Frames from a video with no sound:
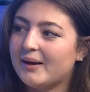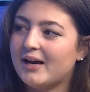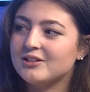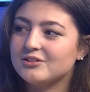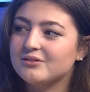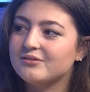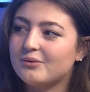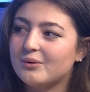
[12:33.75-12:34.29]

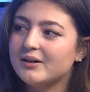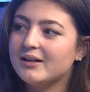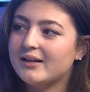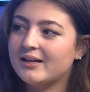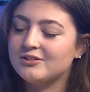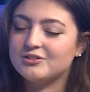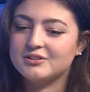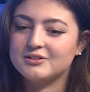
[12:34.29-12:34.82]
passion for it
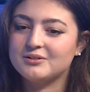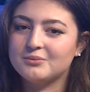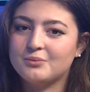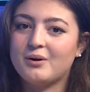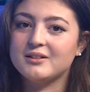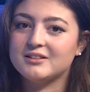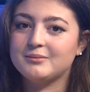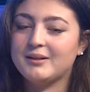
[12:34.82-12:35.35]
and just
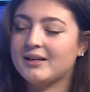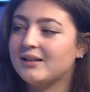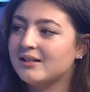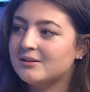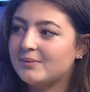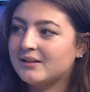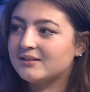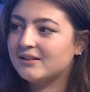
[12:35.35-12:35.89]
want to make it
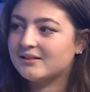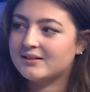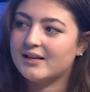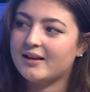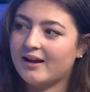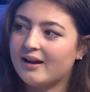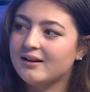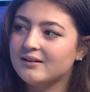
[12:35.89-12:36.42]
as best as
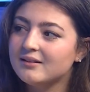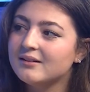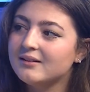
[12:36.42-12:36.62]
they can.